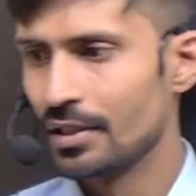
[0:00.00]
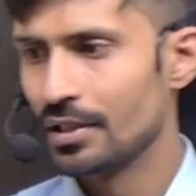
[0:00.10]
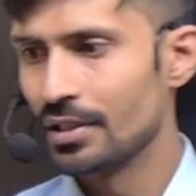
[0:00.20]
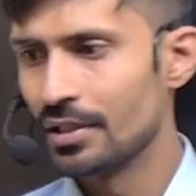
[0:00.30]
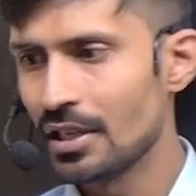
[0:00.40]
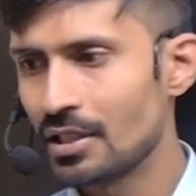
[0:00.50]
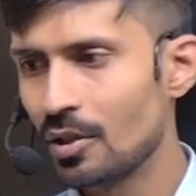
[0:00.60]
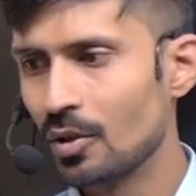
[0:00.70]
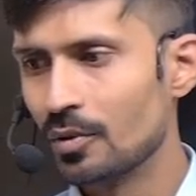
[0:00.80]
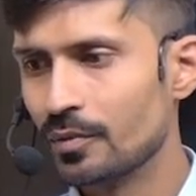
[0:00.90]
Yes or
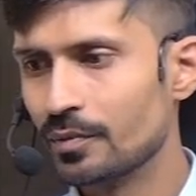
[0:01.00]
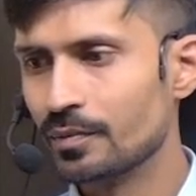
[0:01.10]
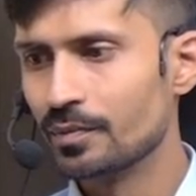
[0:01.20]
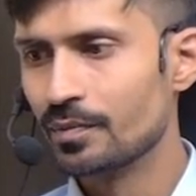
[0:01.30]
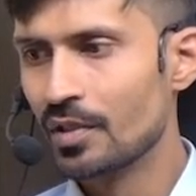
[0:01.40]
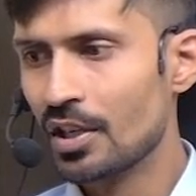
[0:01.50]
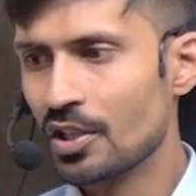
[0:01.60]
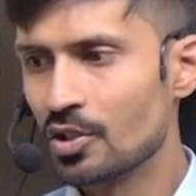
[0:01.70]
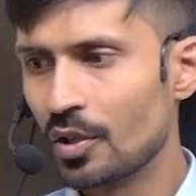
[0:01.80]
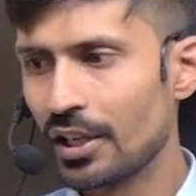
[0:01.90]
no?
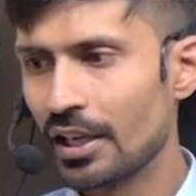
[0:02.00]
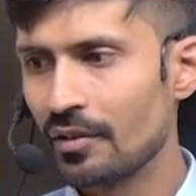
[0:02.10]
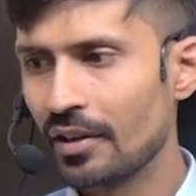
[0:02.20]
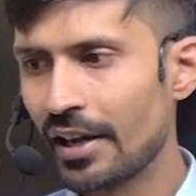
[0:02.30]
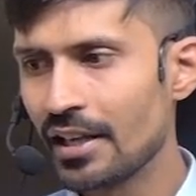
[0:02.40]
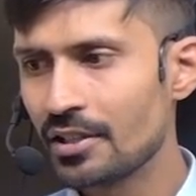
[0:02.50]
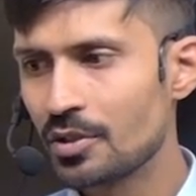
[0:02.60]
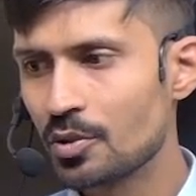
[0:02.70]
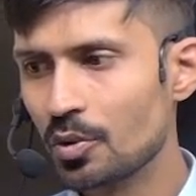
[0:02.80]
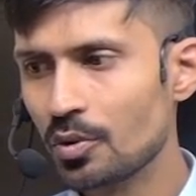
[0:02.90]
So here you will write
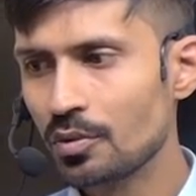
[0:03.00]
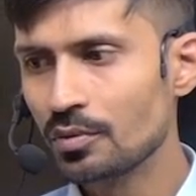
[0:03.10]
2